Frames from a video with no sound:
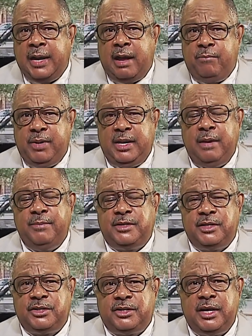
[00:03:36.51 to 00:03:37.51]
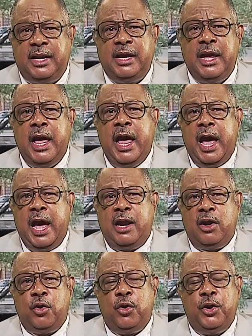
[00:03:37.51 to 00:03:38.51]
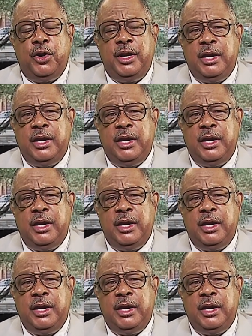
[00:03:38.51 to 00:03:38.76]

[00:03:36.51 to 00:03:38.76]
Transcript: I've been able to study and learn